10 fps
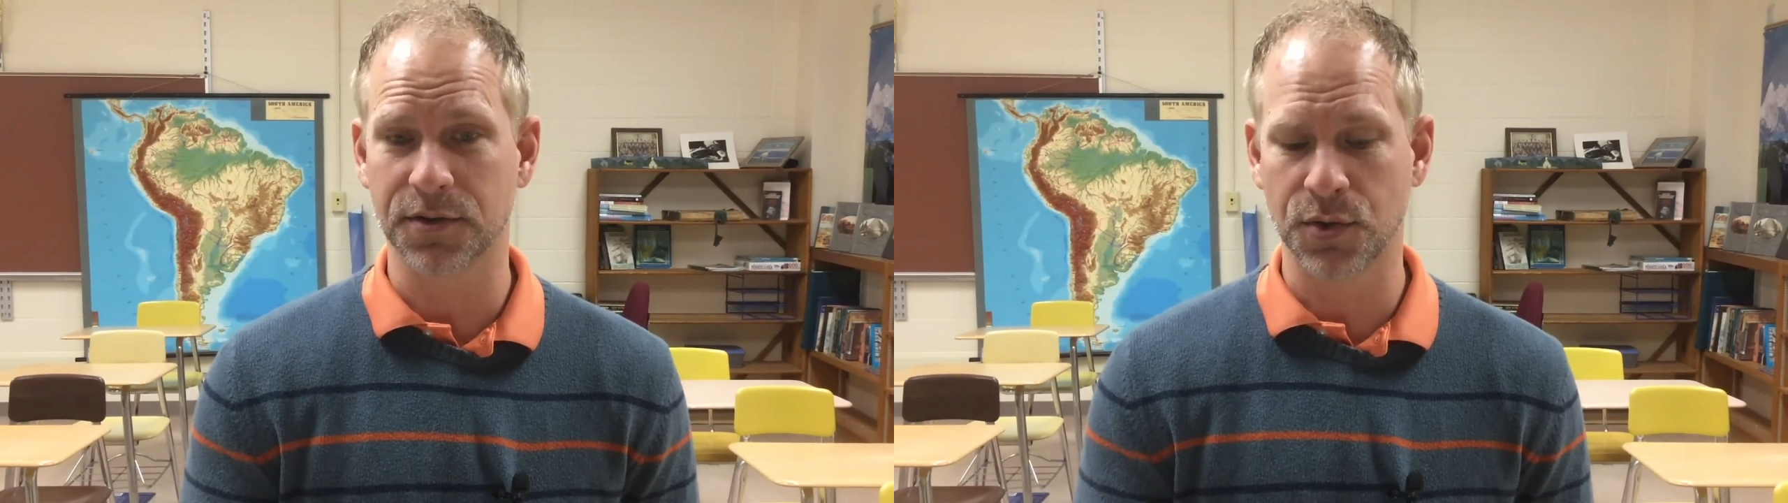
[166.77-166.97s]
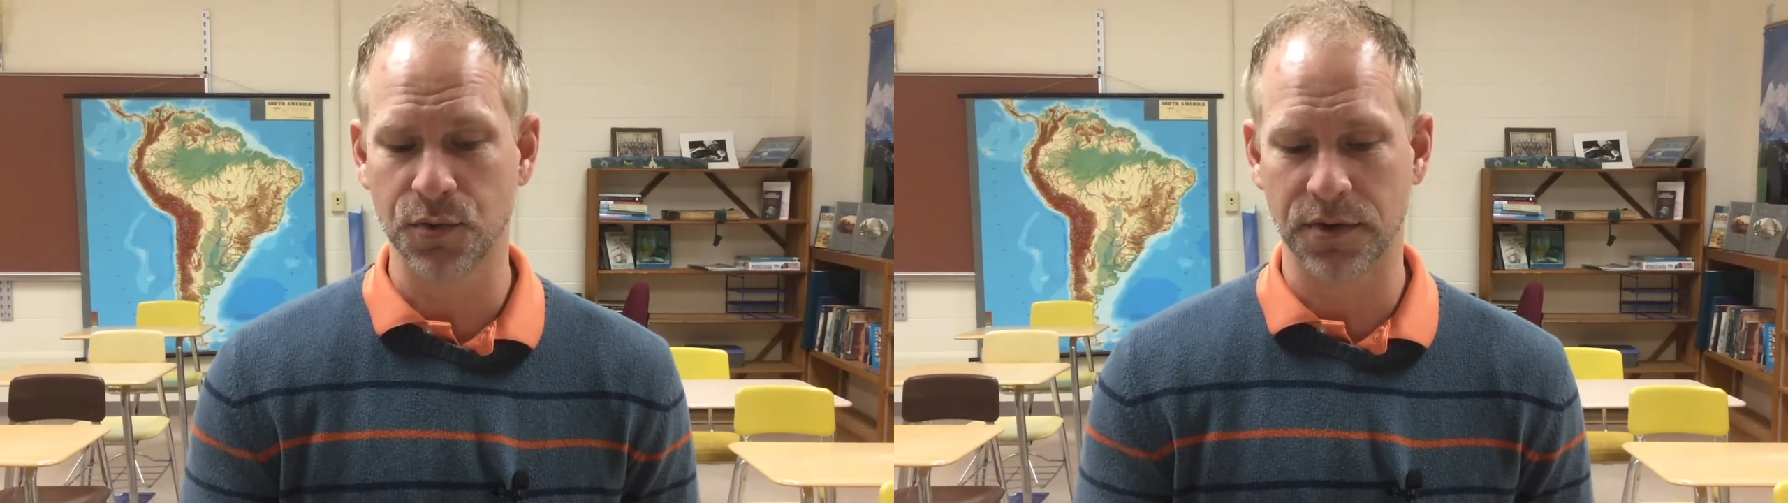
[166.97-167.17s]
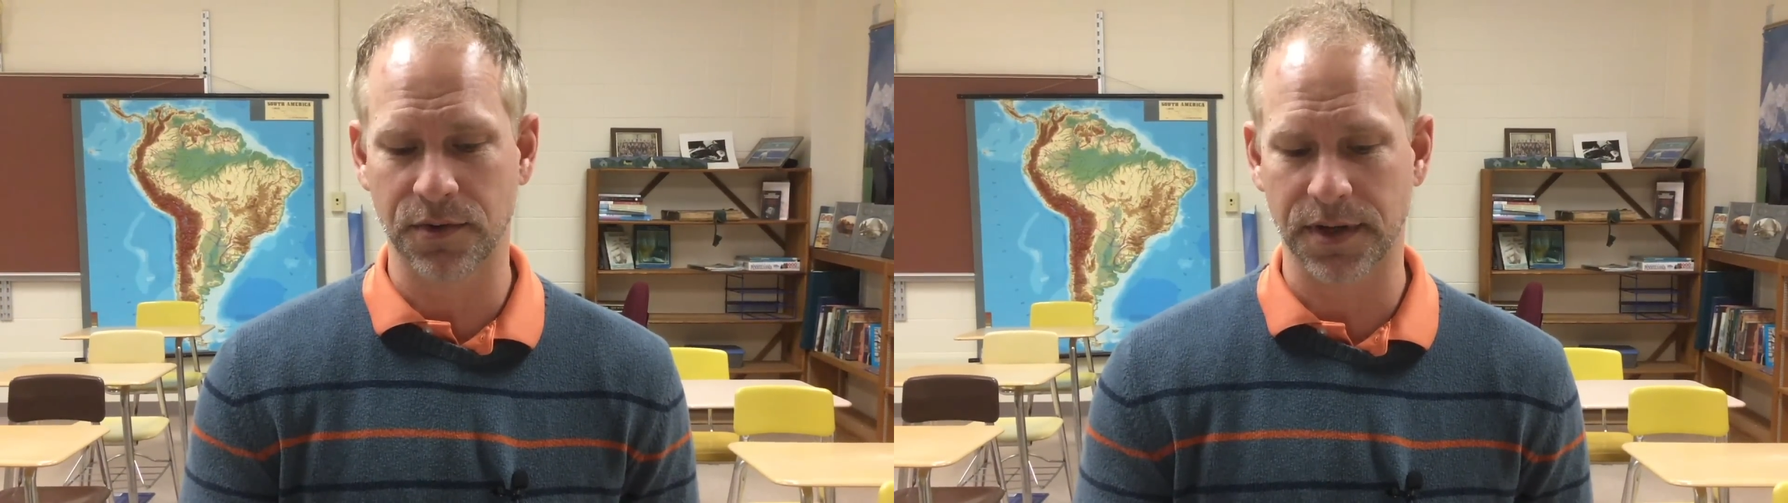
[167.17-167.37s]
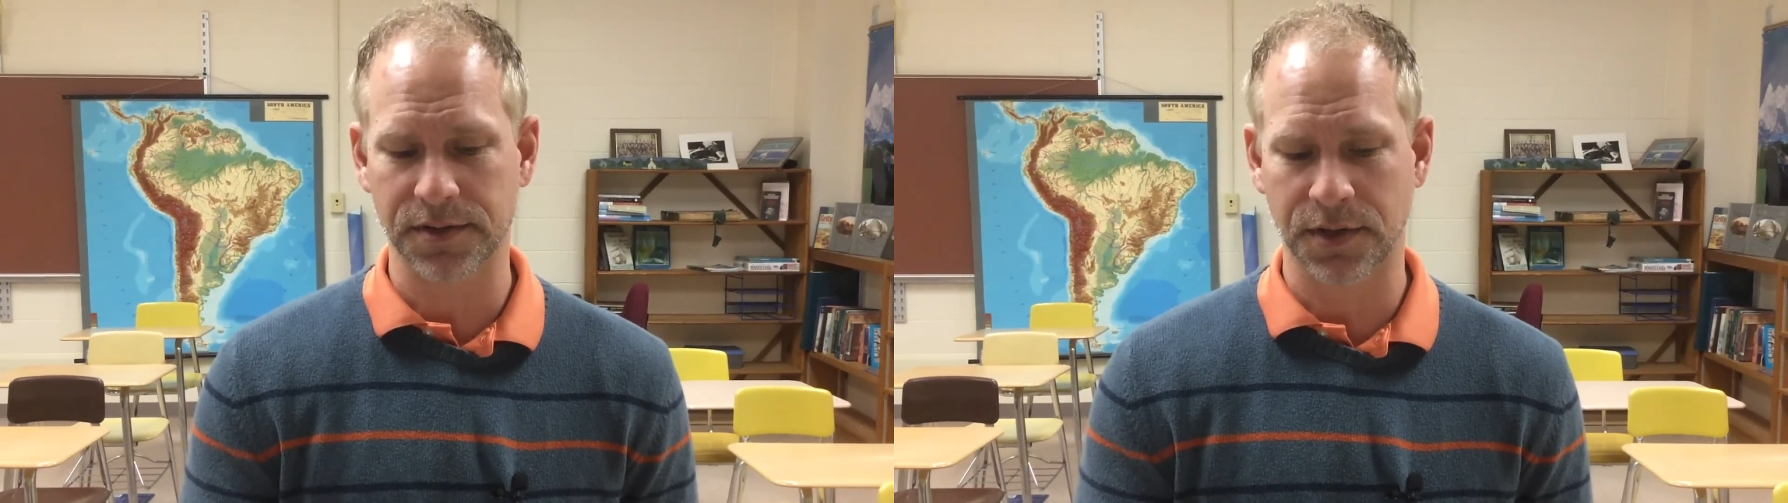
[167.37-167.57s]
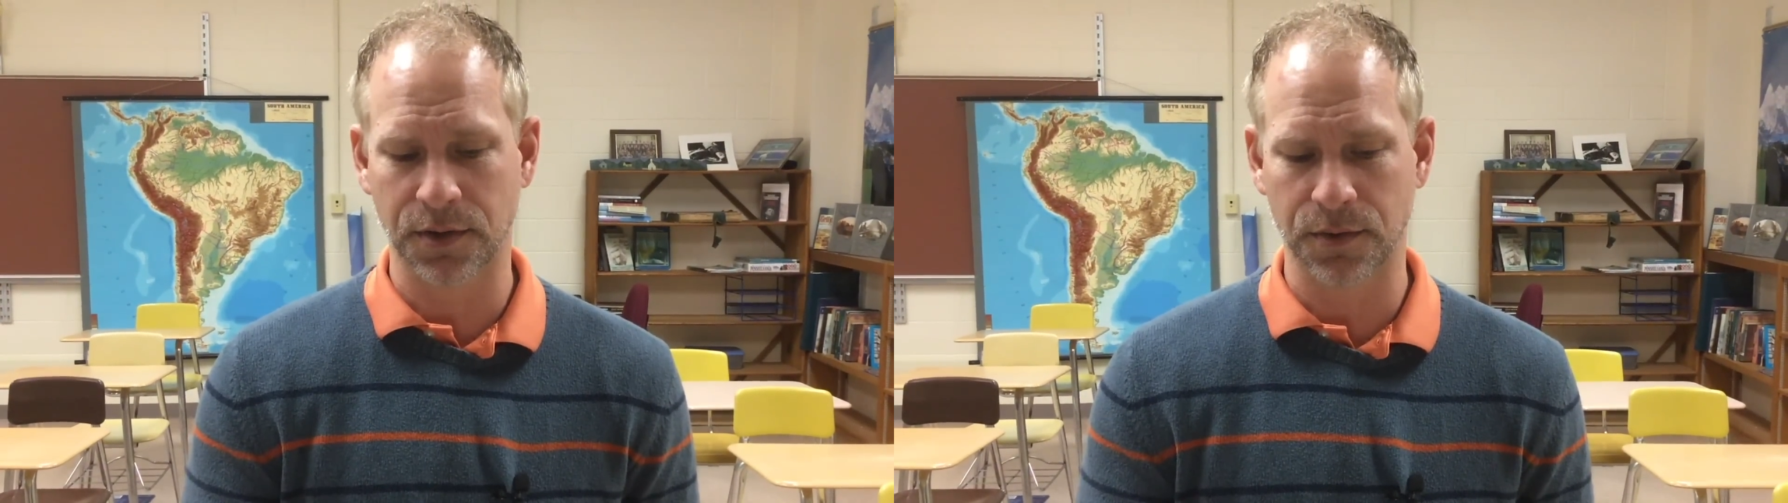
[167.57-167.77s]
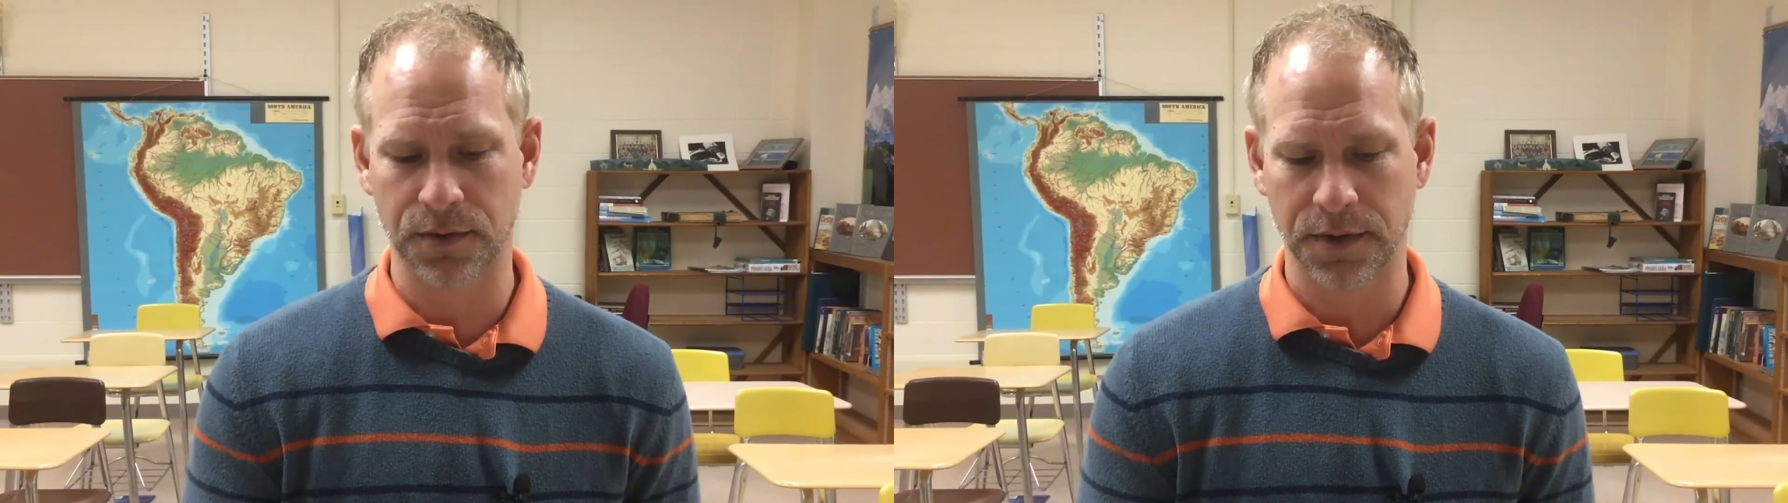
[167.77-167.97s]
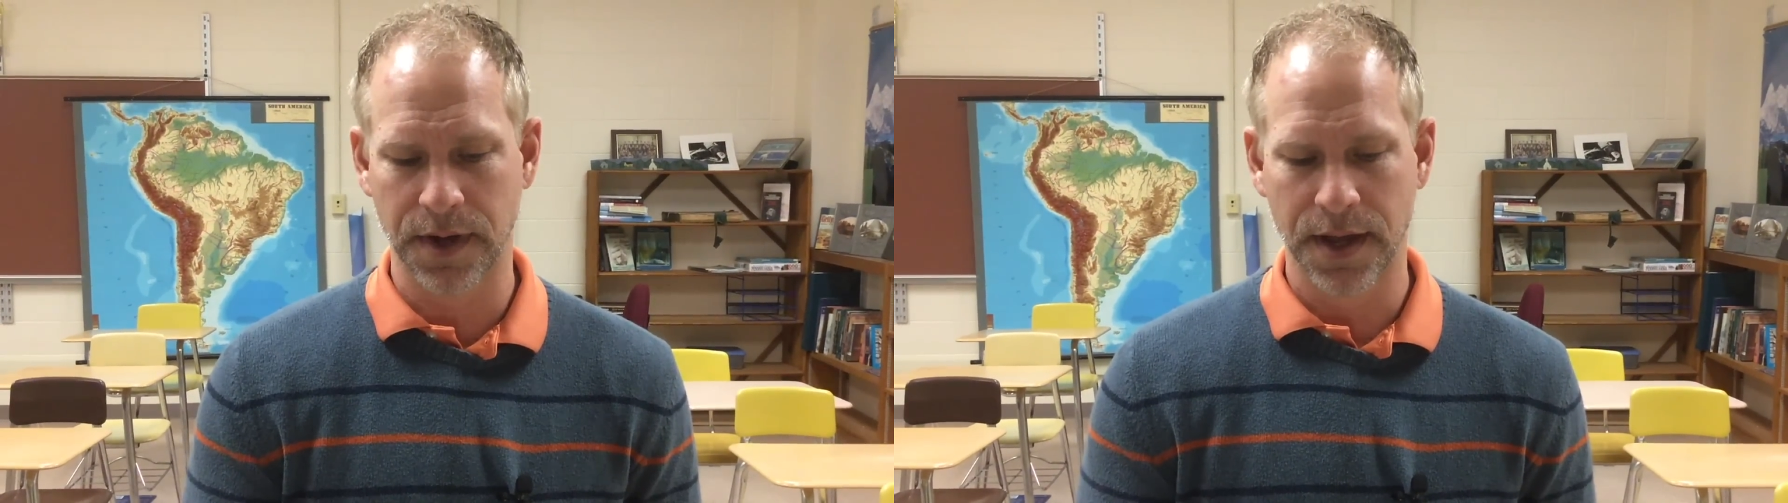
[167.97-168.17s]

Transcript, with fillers: to the dress code,